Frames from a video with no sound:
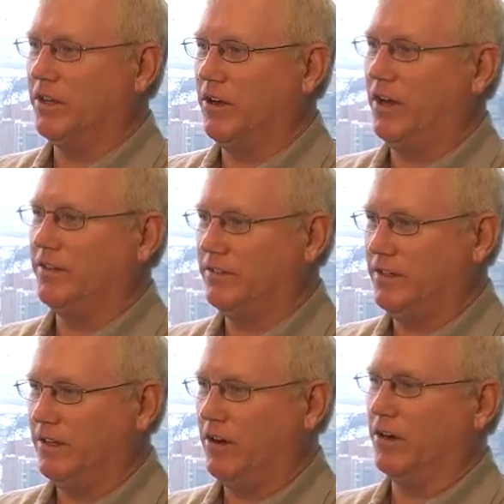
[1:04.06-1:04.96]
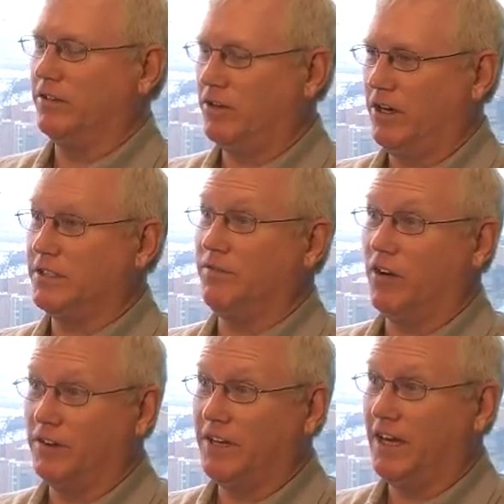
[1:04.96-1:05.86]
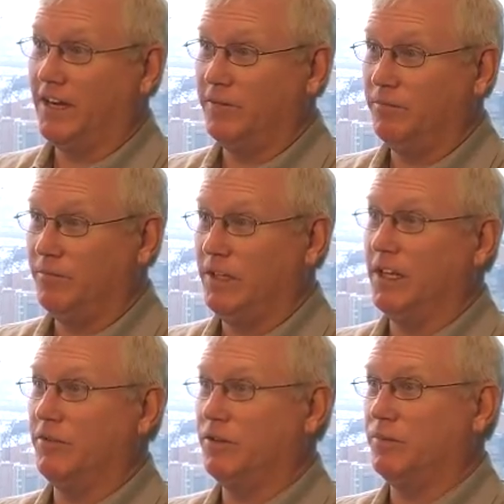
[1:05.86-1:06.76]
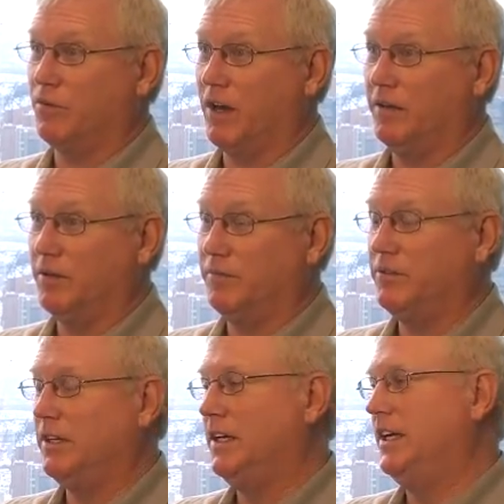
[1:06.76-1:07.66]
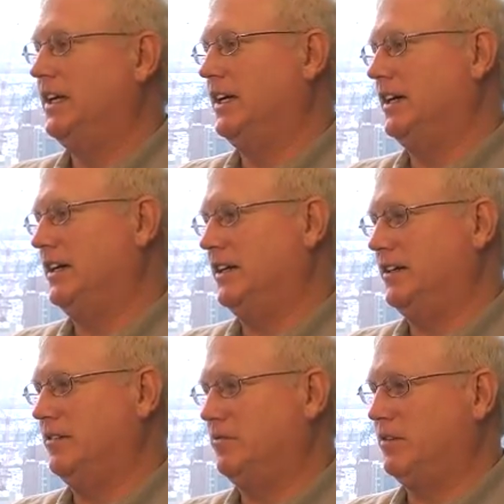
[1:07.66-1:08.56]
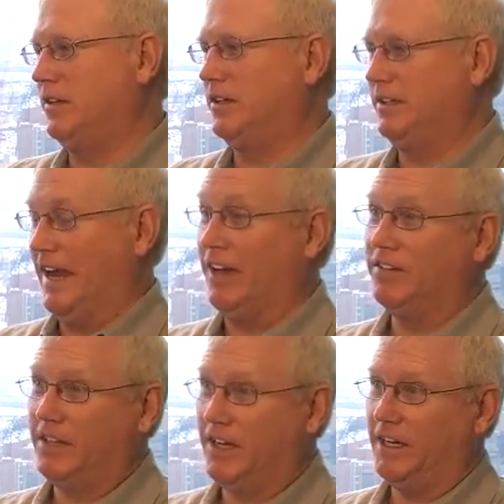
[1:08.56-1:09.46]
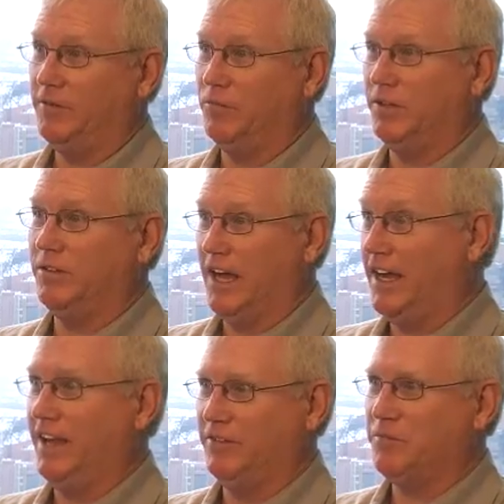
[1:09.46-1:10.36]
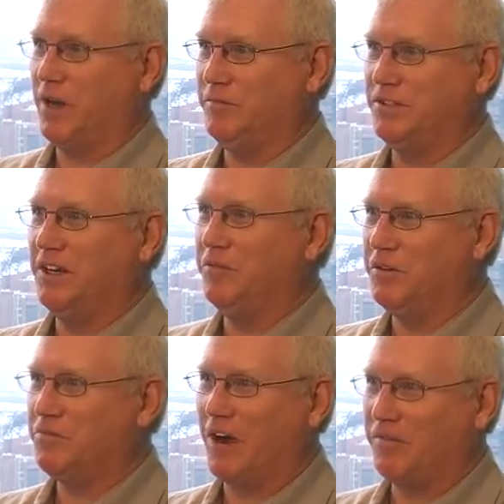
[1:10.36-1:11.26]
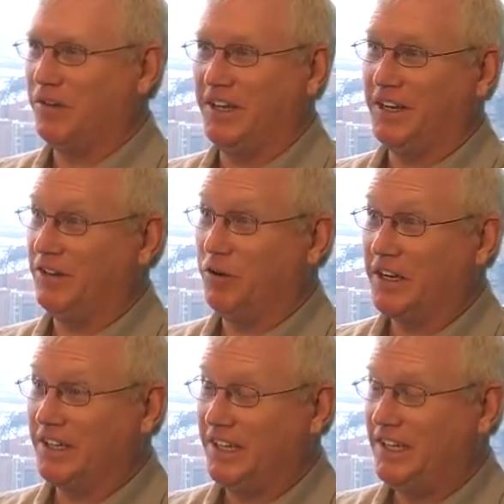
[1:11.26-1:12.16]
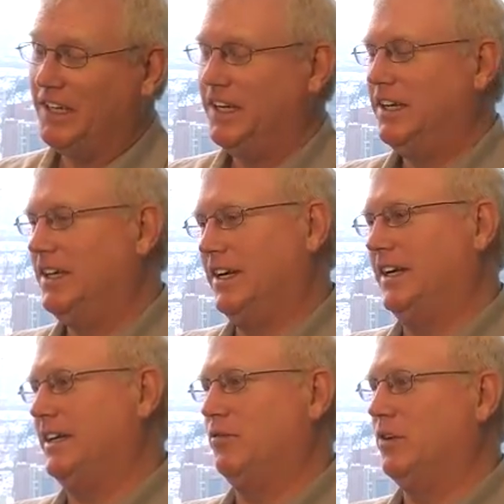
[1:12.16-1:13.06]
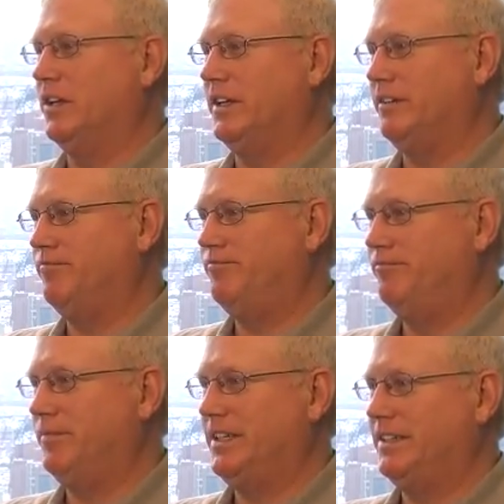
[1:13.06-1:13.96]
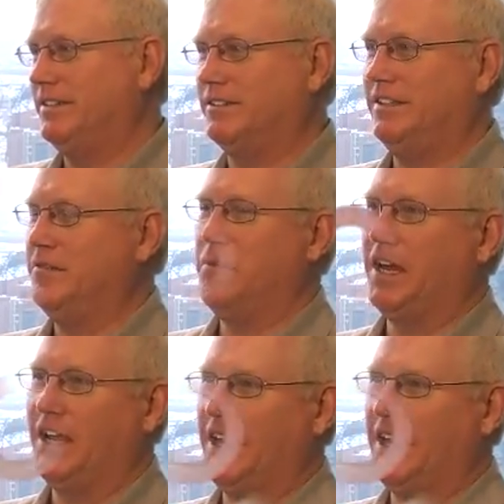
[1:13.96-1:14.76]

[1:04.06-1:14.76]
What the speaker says: the costs, our cost of our time dealing with the problems, downtime with not having the problems dealt with properly quickly, it just didn't make